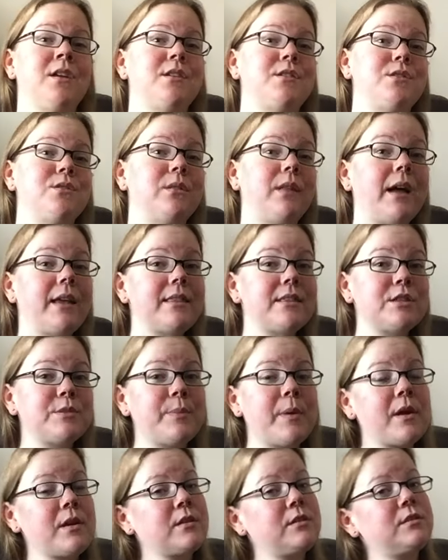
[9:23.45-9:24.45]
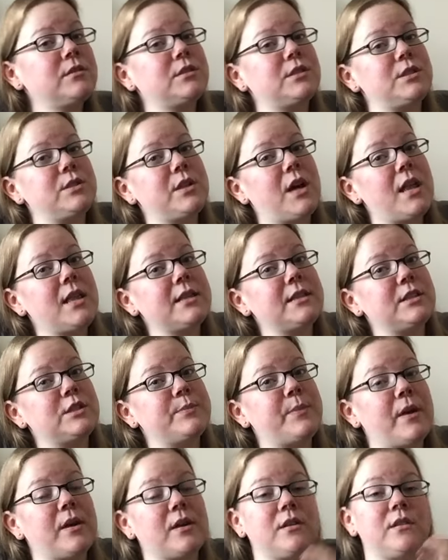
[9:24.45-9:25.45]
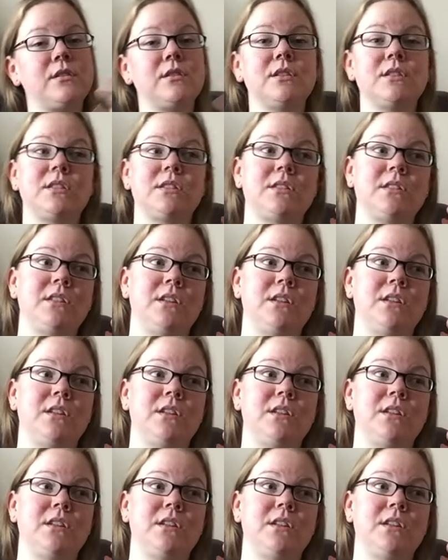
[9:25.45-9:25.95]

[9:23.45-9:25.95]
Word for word: Do you like the sparkles? Do you not like the sparkles?